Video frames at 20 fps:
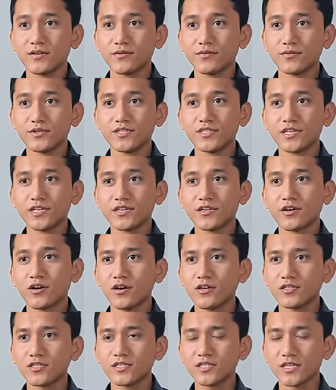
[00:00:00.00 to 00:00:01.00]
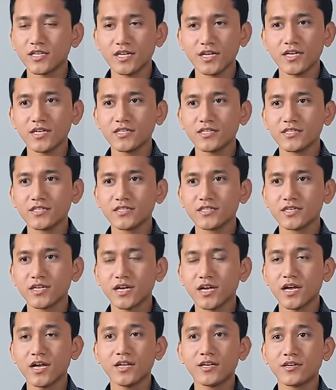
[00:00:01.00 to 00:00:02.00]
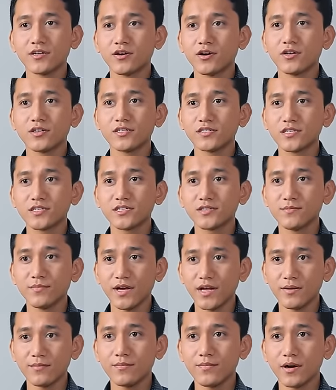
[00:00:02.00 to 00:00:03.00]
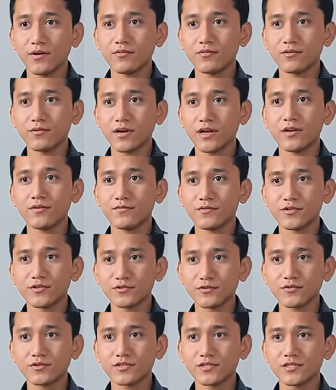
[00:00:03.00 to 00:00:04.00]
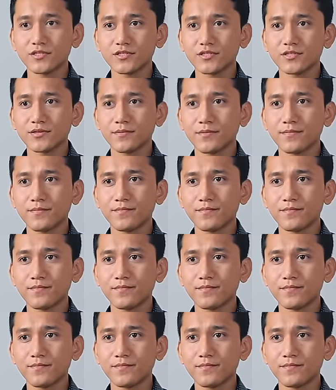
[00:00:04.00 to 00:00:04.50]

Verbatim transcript: which had caused delays and cost us manpower and resources.